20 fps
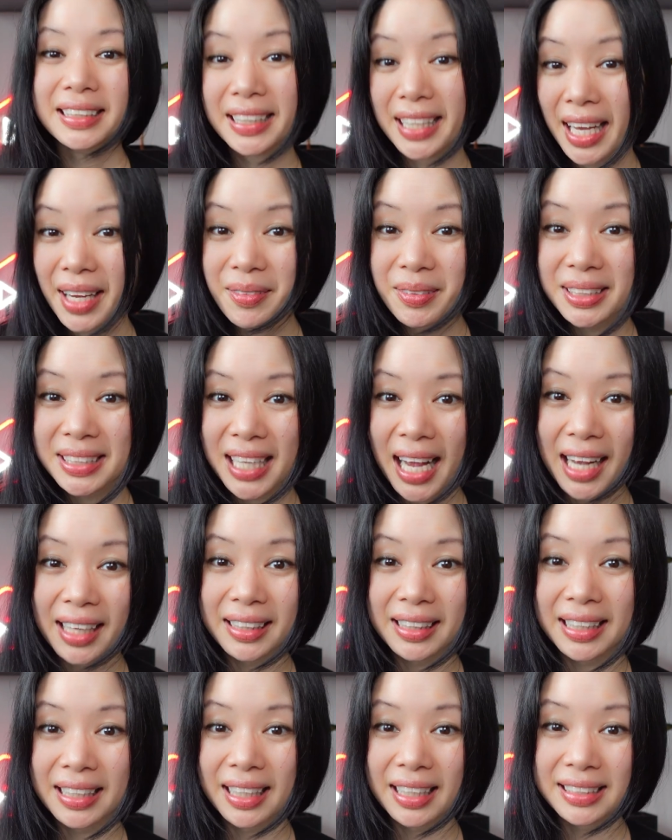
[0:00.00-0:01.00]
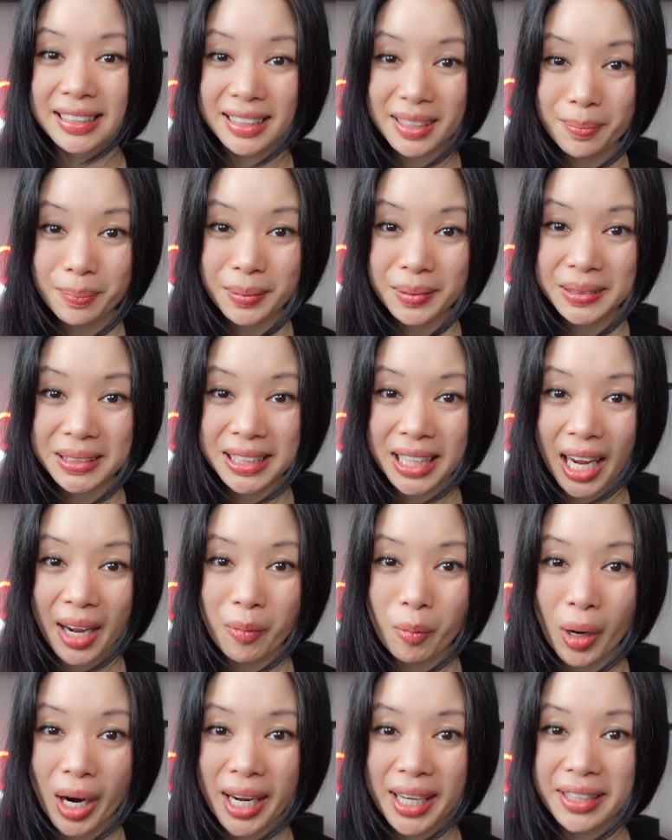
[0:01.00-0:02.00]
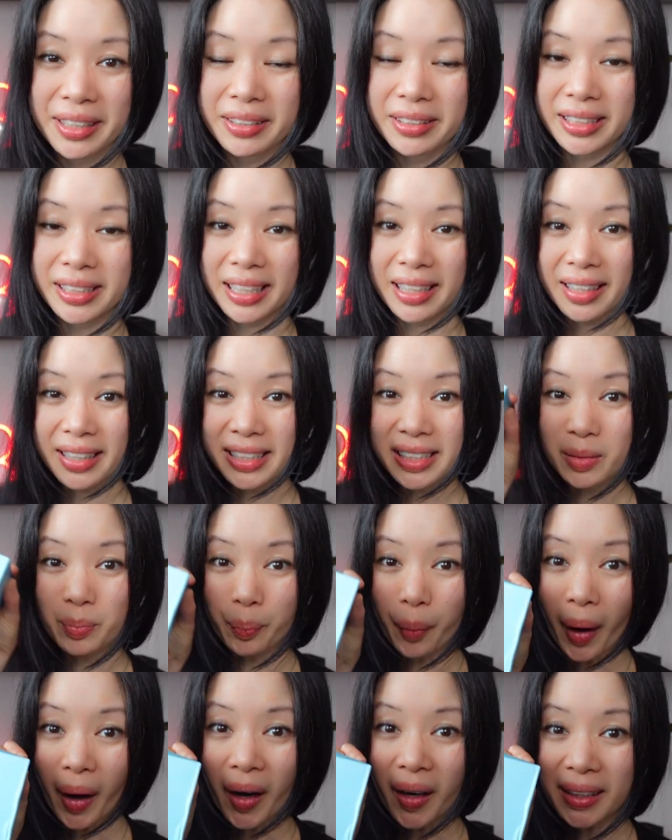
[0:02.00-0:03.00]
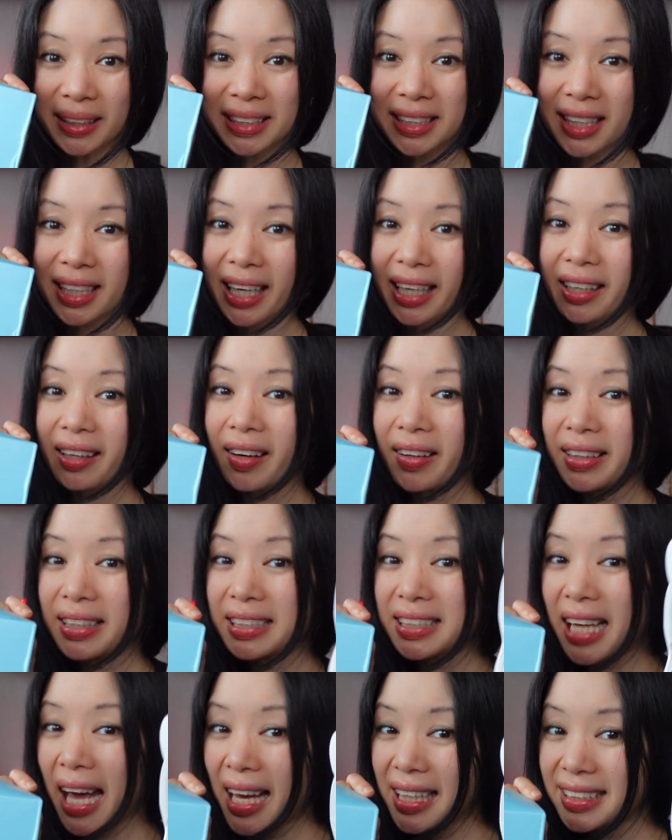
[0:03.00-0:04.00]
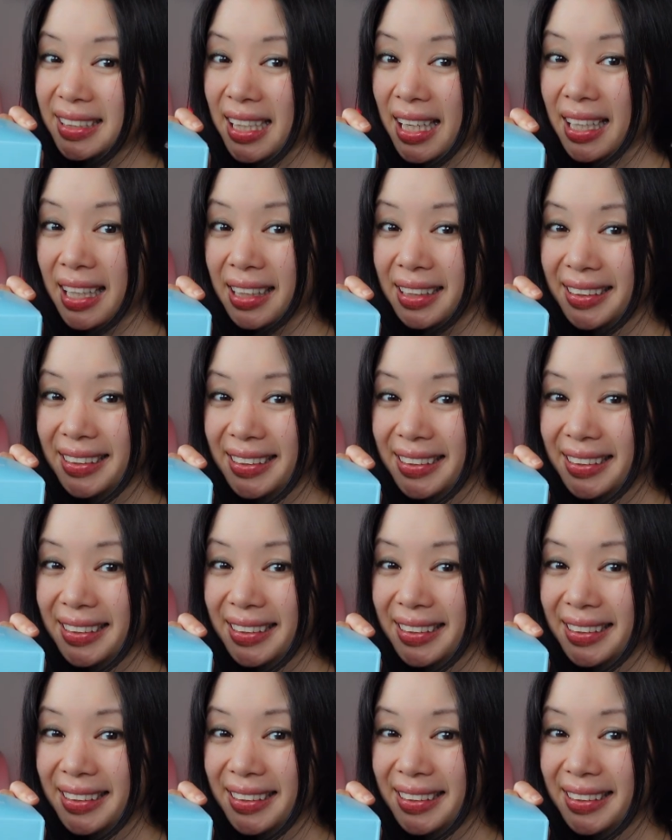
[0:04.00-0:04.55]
Today we're tackling a simple DIY using this box that I got this headset in.